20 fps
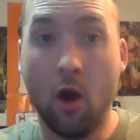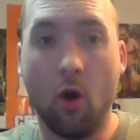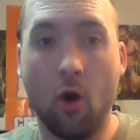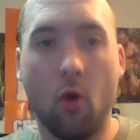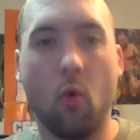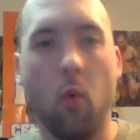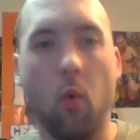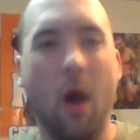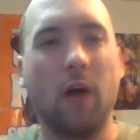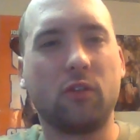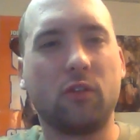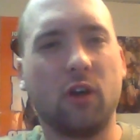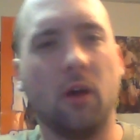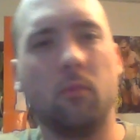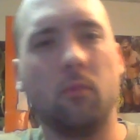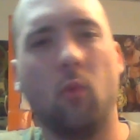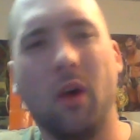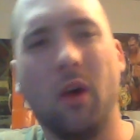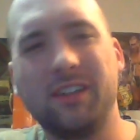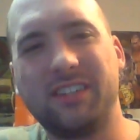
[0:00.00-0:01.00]

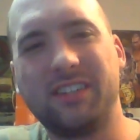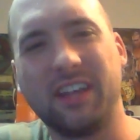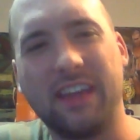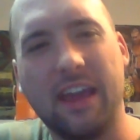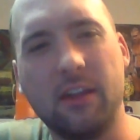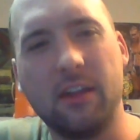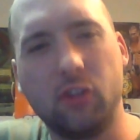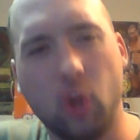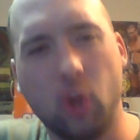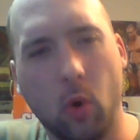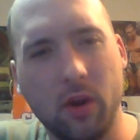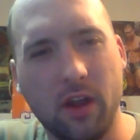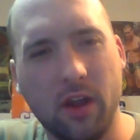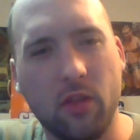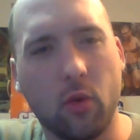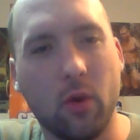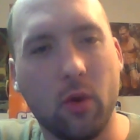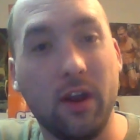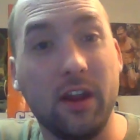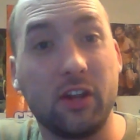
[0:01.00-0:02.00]
Welcome once again to
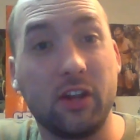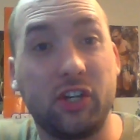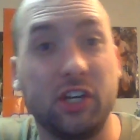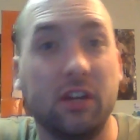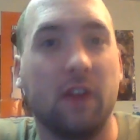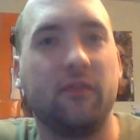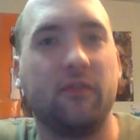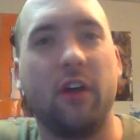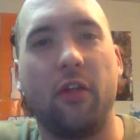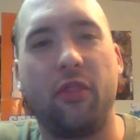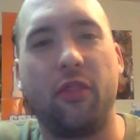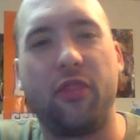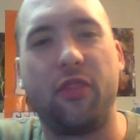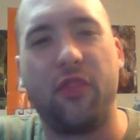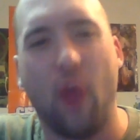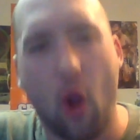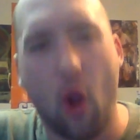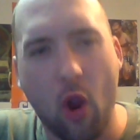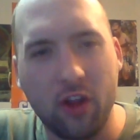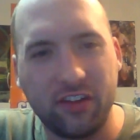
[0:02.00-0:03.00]
another edition of the
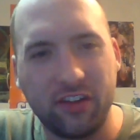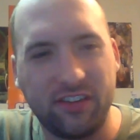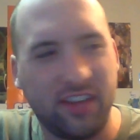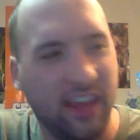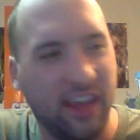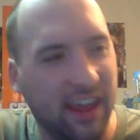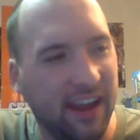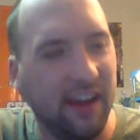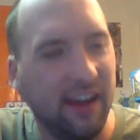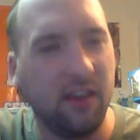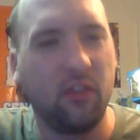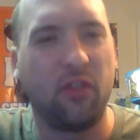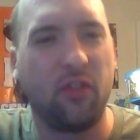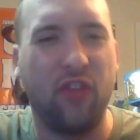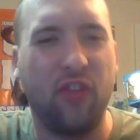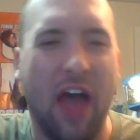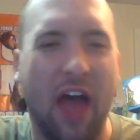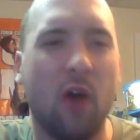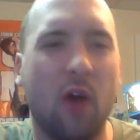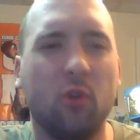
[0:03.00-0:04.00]

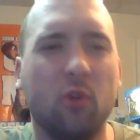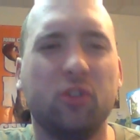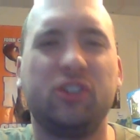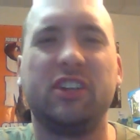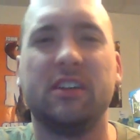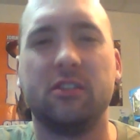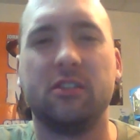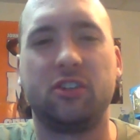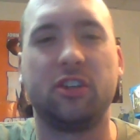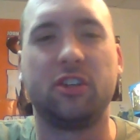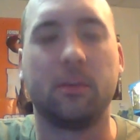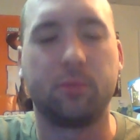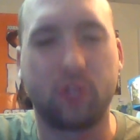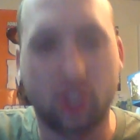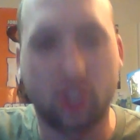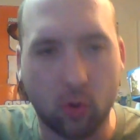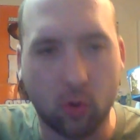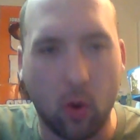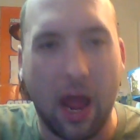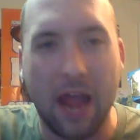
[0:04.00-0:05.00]
13,000
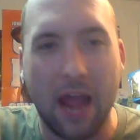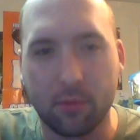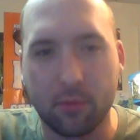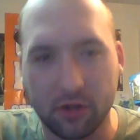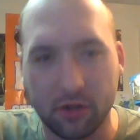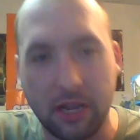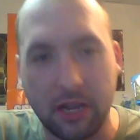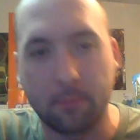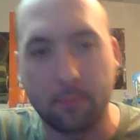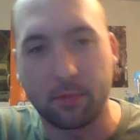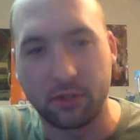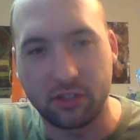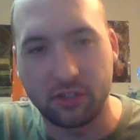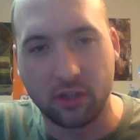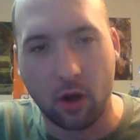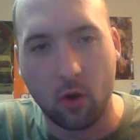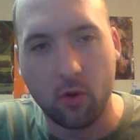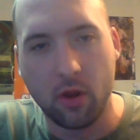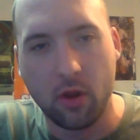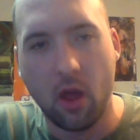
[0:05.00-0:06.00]
subscribers
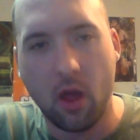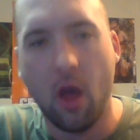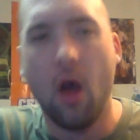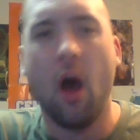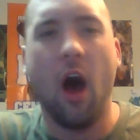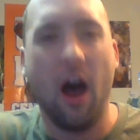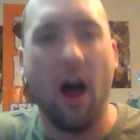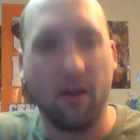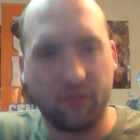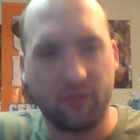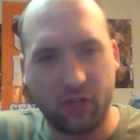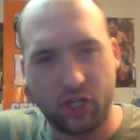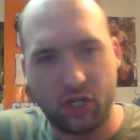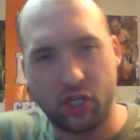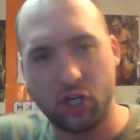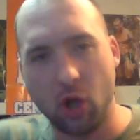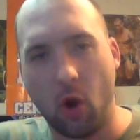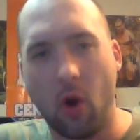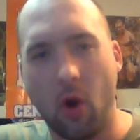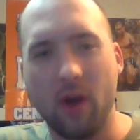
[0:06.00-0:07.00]
episode of
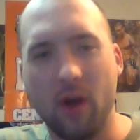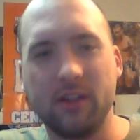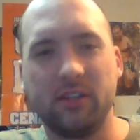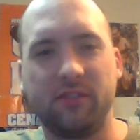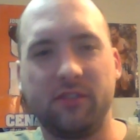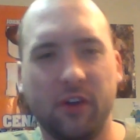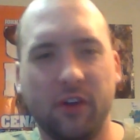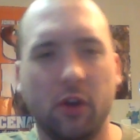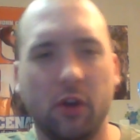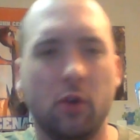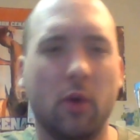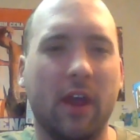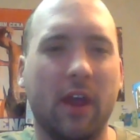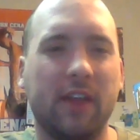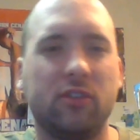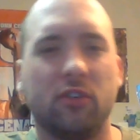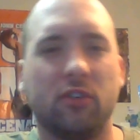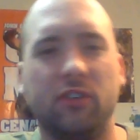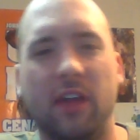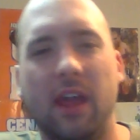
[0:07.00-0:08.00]
Sean's View
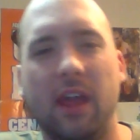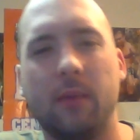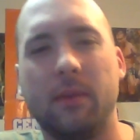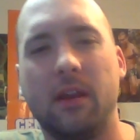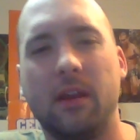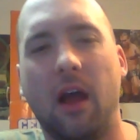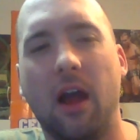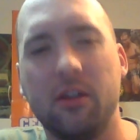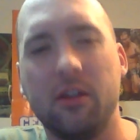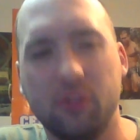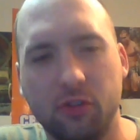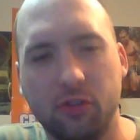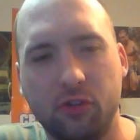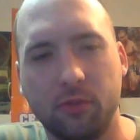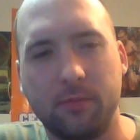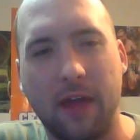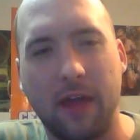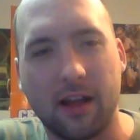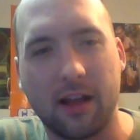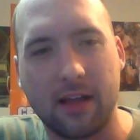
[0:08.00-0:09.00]
Entertainment on
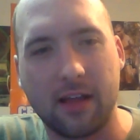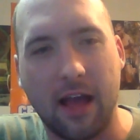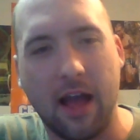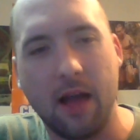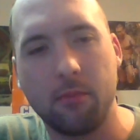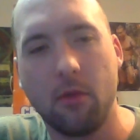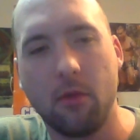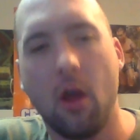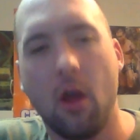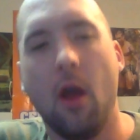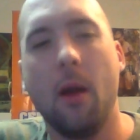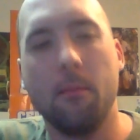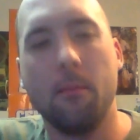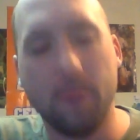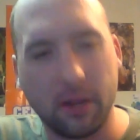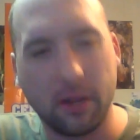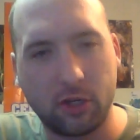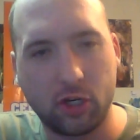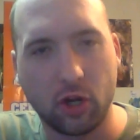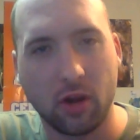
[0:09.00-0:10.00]
YouTube.com.
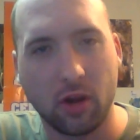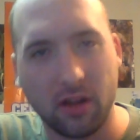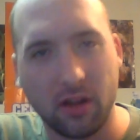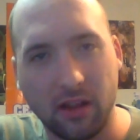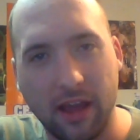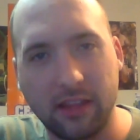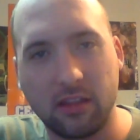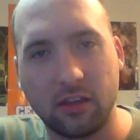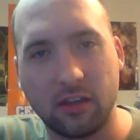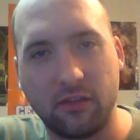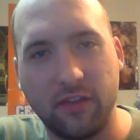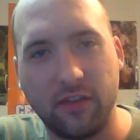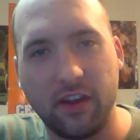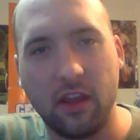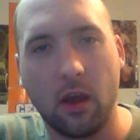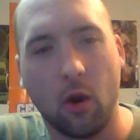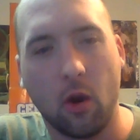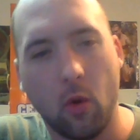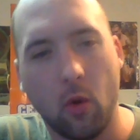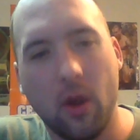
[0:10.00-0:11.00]
Make sure to like this
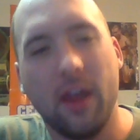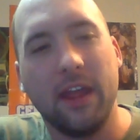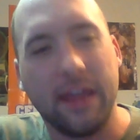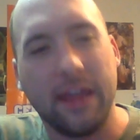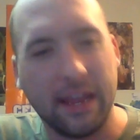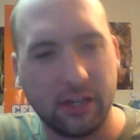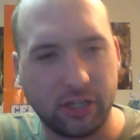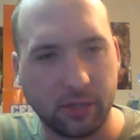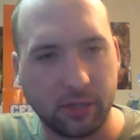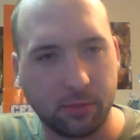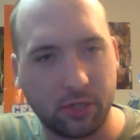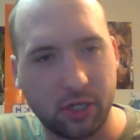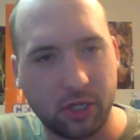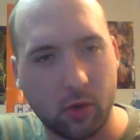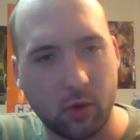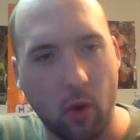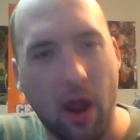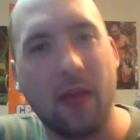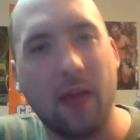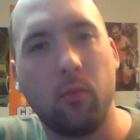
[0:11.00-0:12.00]
video and
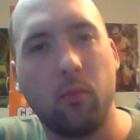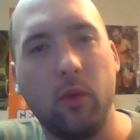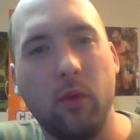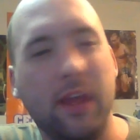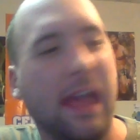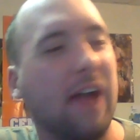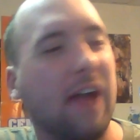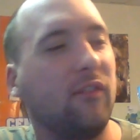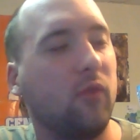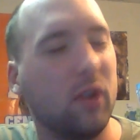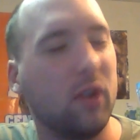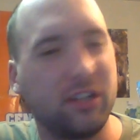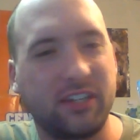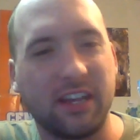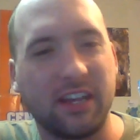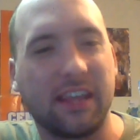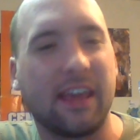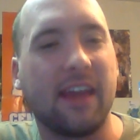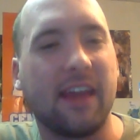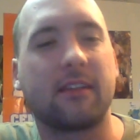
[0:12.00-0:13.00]
subscribe. We have once
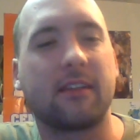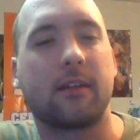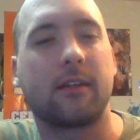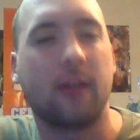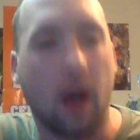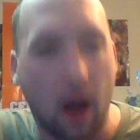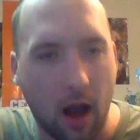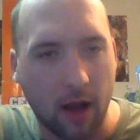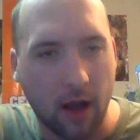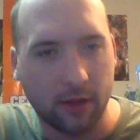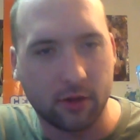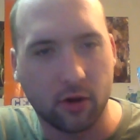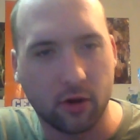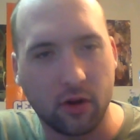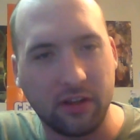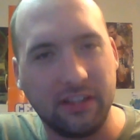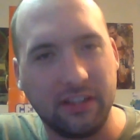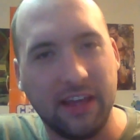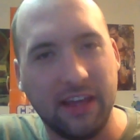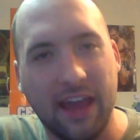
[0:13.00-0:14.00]
again
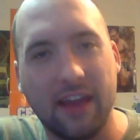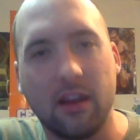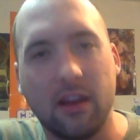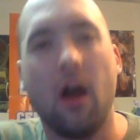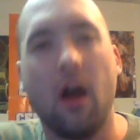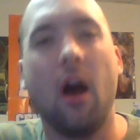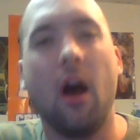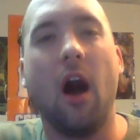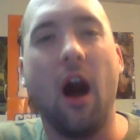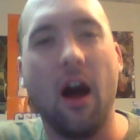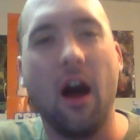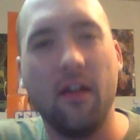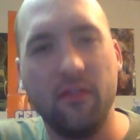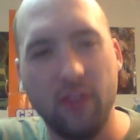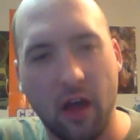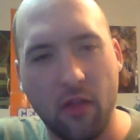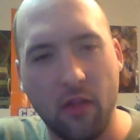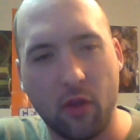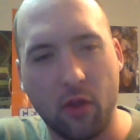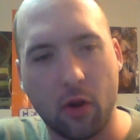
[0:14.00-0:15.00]
conquered yet
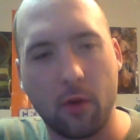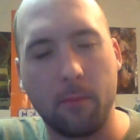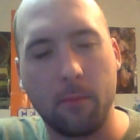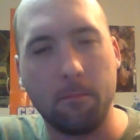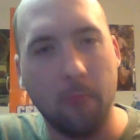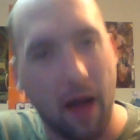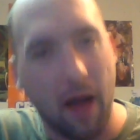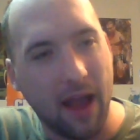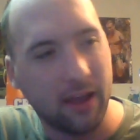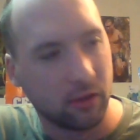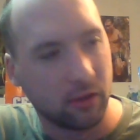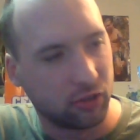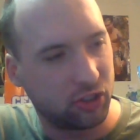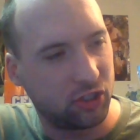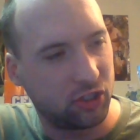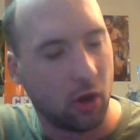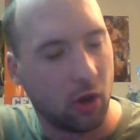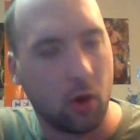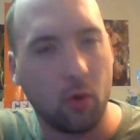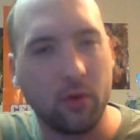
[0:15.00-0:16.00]
another
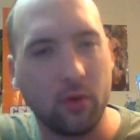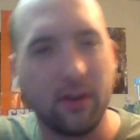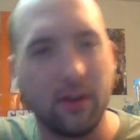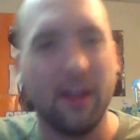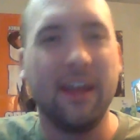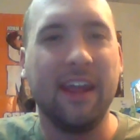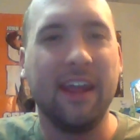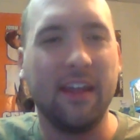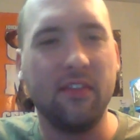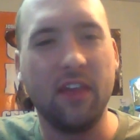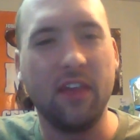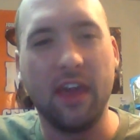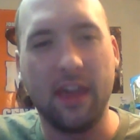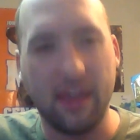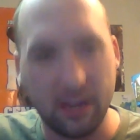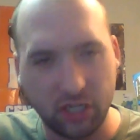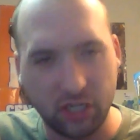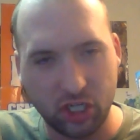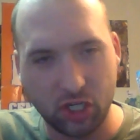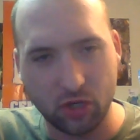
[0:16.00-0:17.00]
milestone in the
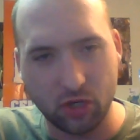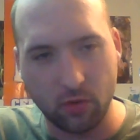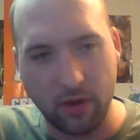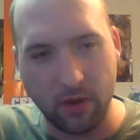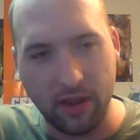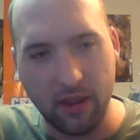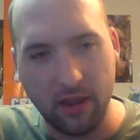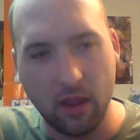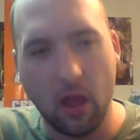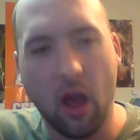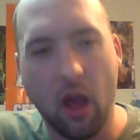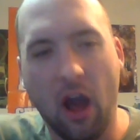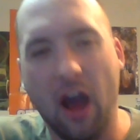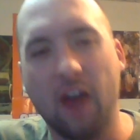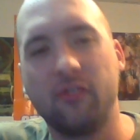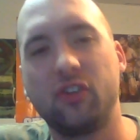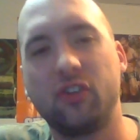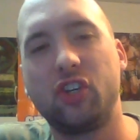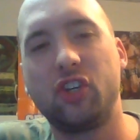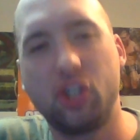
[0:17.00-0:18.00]
history
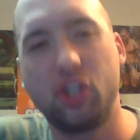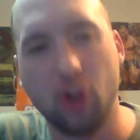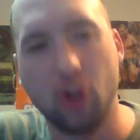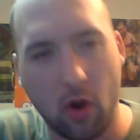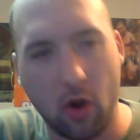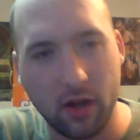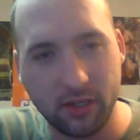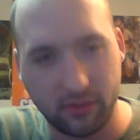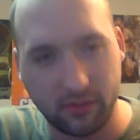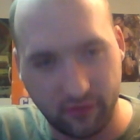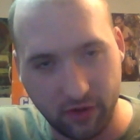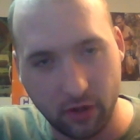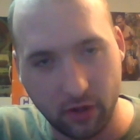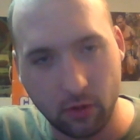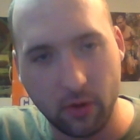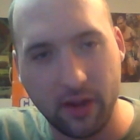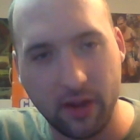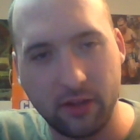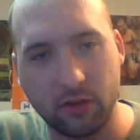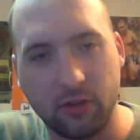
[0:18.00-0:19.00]
of Sean's
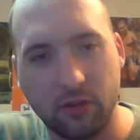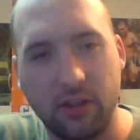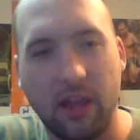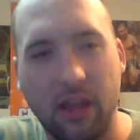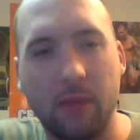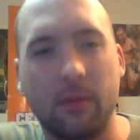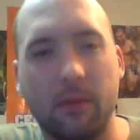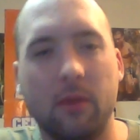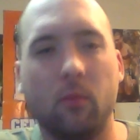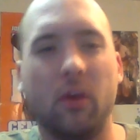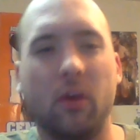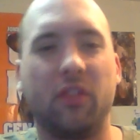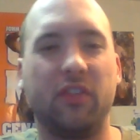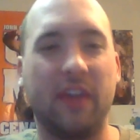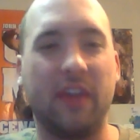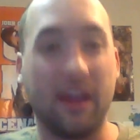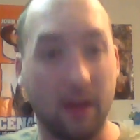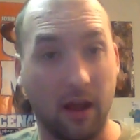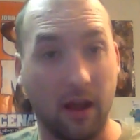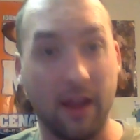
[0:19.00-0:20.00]
View Entertainment with
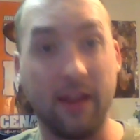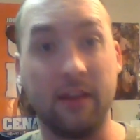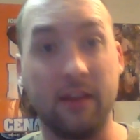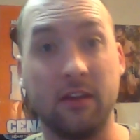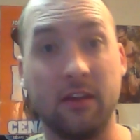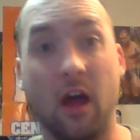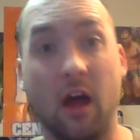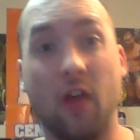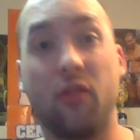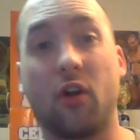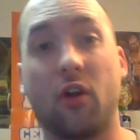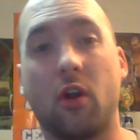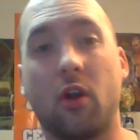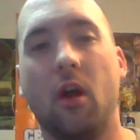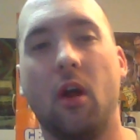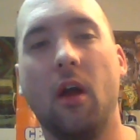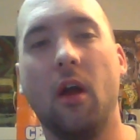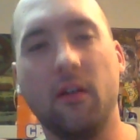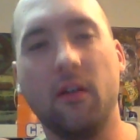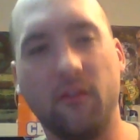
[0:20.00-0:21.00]
yet
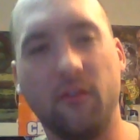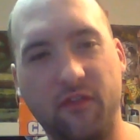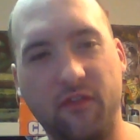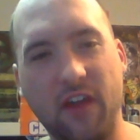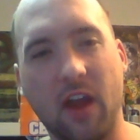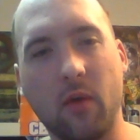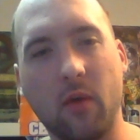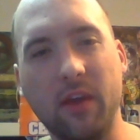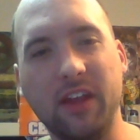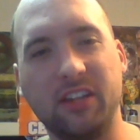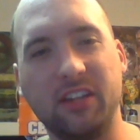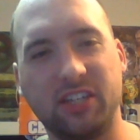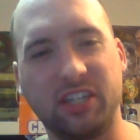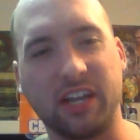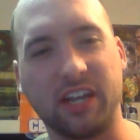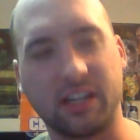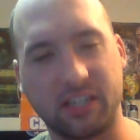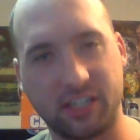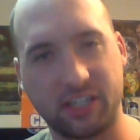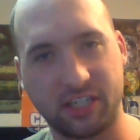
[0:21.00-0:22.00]
another very
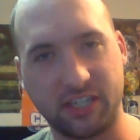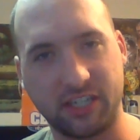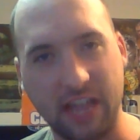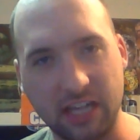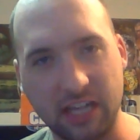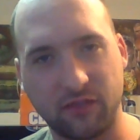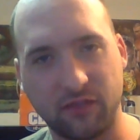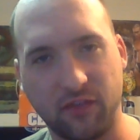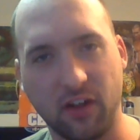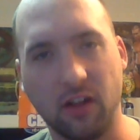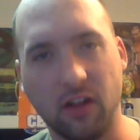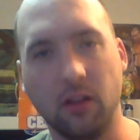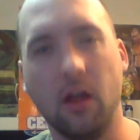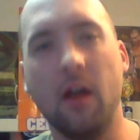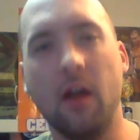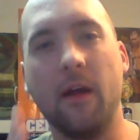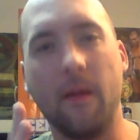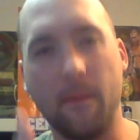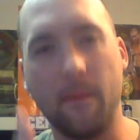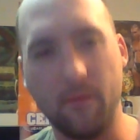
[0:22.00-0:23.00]
successful
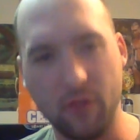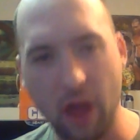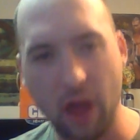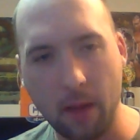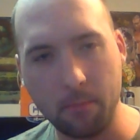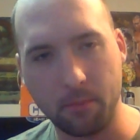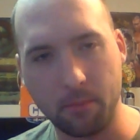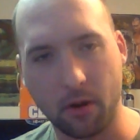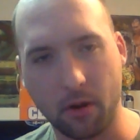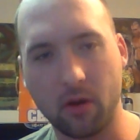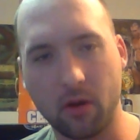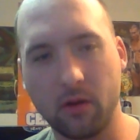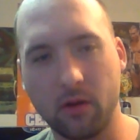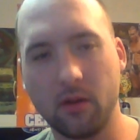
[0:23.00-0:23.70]
number.